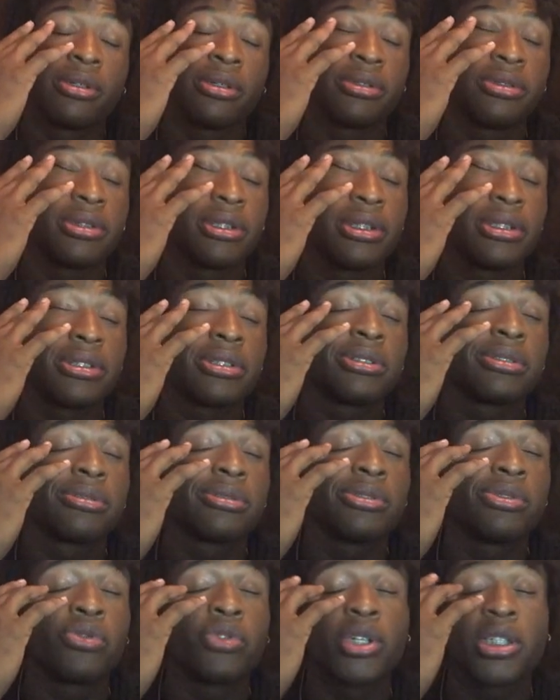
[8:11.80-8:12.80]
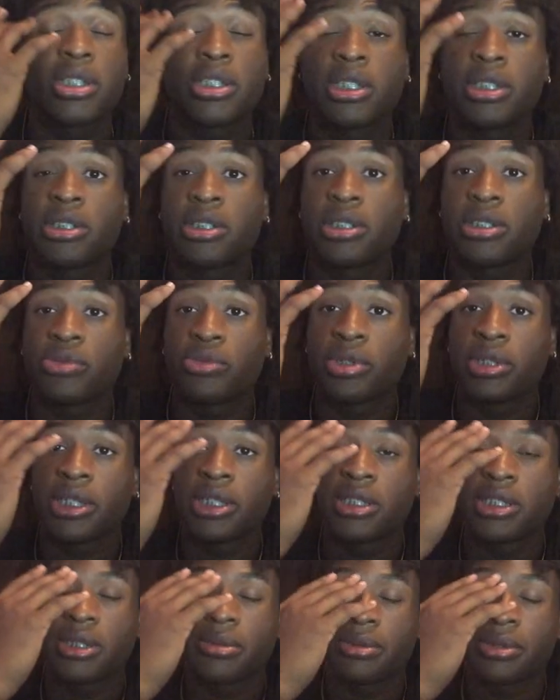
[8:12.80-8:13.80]
Just rushing into the
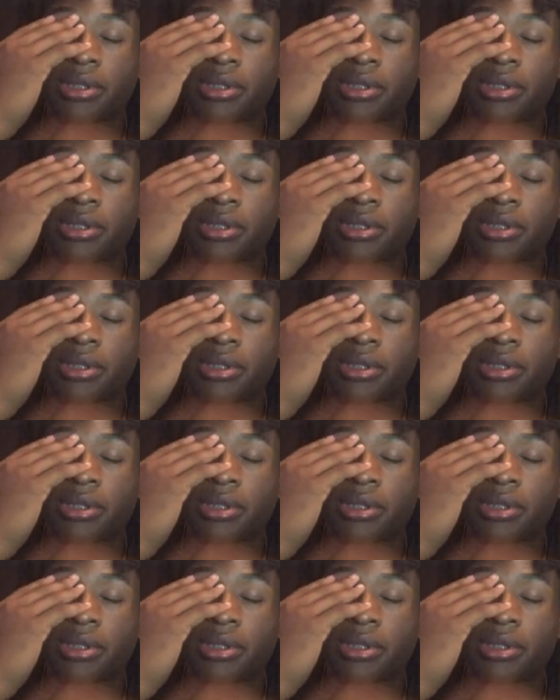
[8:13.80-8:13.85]
relationship